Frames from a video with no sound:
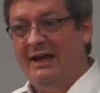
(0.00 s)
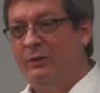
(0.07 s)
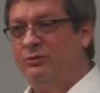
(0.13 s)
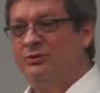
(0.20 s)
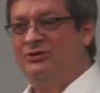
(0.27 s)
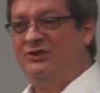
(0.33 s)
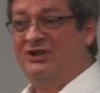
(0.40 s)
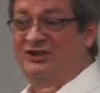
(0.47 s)
that
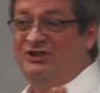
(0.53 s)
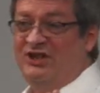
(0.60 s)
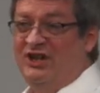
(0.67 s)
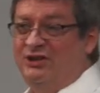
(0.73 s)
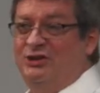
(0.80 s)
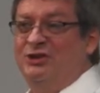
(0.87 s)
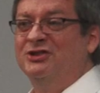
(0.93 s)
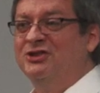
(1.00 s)
was the
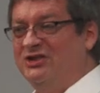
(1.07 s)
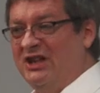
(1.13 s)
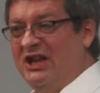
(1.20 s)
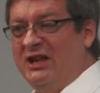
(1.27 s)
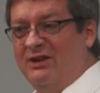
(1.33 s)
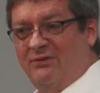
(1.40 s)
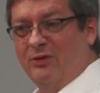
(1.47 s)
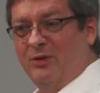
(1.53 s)
session
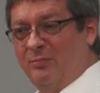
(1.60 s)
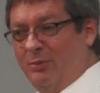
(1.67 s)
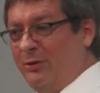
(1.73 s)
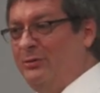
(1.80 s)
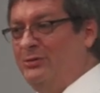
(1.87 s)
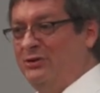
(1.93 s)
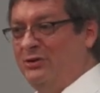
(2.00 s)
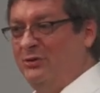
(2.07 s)
state for the
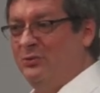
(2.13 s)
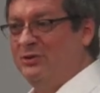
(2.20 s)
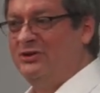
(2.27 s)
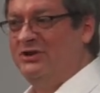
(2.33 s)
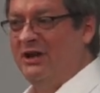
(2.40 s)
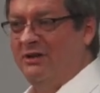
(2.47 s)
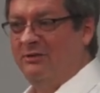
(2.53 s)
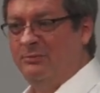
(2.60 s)
person,
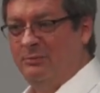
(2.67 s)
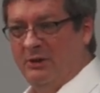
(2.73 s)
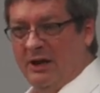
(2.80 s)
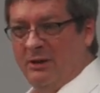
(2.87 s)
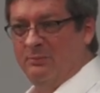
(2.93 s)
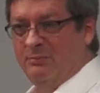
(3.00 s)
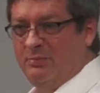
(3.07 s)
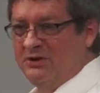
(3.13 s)
was that,
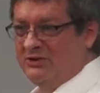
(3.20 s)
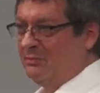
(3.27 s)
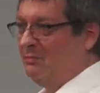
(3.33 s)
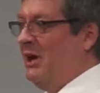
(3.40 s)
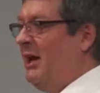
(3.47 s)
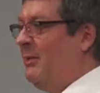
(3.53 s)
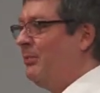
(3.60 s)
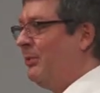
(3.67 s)
that piece of
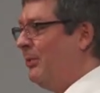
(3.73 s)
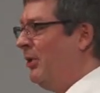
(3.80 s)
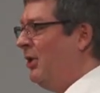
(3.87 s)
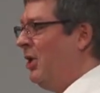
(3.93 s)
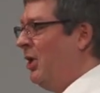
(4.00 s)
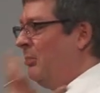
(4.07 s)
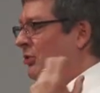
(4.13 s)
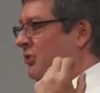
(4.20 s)
paper,
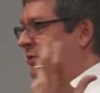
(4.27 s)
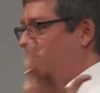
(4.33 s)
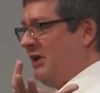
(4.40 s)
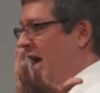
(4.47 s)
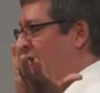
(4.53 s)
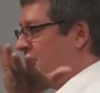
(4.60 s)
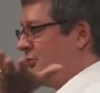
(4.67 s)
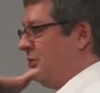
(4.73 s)
but the
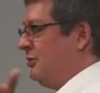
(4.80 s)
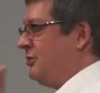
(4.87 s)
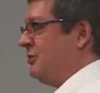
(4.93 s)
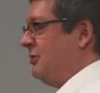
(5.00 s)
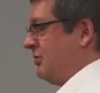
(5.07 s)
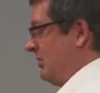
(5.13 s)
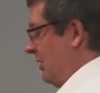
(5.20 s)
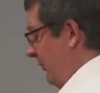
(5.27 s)
cash
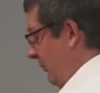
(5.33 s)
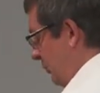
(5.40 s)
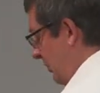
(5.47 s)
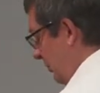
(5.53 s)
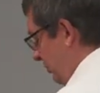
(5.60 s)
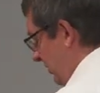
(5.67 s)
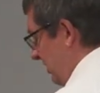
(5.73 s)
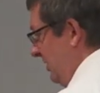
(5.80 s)
register itself was
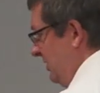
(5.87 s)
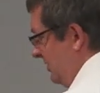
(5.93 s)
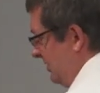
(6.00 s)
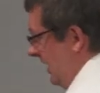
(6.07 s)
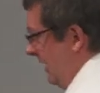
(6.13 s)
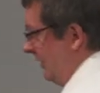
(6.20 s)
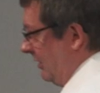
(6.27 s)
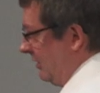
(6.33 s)
completely
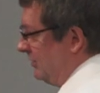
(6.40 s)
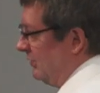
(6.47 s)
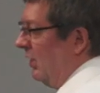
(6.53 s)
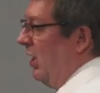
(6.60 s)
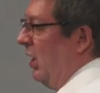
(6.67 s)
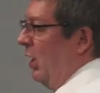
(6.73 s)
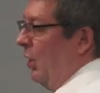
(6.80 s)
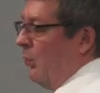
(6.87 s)
stateless,
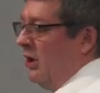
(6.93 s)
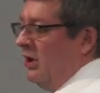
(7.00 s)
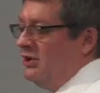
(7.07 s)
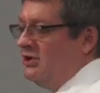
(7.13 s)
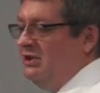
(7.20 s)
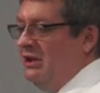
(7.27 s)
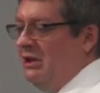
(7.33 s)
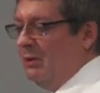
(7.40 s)

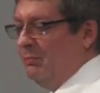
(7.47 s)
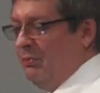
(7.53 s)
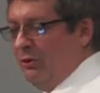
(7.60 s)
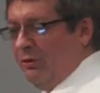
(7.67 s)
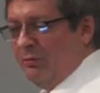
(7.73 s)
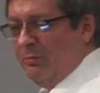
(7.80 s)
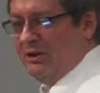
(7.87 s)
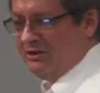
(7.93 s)
whereas the
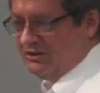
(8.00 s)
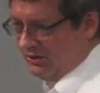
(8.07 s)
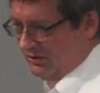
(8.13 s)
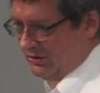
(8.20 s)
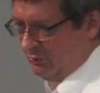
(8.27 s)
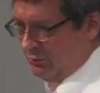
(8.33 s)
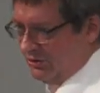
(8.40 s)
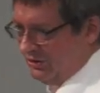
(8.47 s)
computer-based
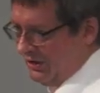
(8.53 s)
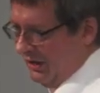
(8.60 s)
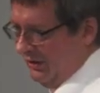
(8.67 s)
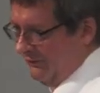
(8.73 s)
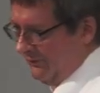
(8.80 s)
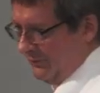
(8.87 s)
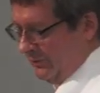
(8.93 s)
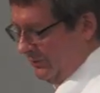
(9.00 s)
system was
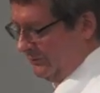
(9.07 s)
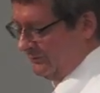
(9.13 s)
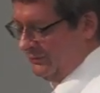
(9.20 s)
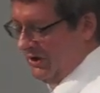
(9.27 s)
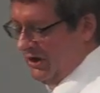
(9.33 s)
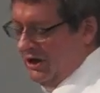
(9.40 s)
stateful.